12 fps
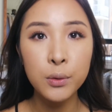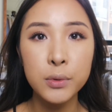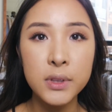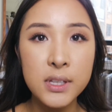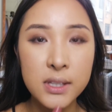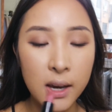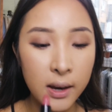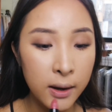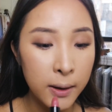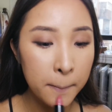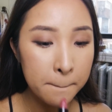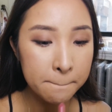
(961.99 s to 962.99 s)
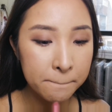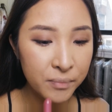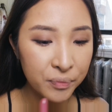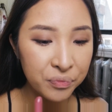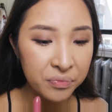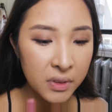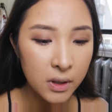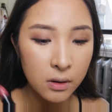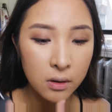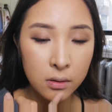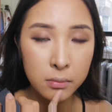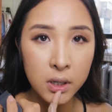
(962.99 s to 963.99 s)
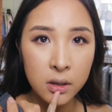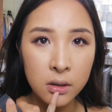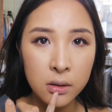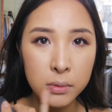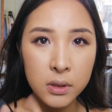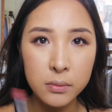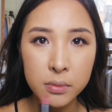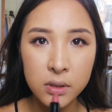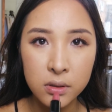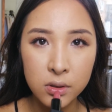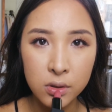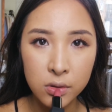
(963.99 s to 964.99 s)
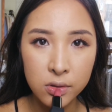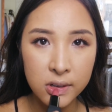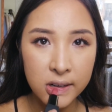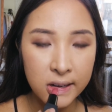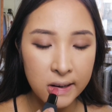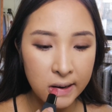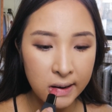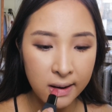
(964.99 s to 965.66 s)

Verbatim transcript: with this eye. Oh my god, my lips are so dry.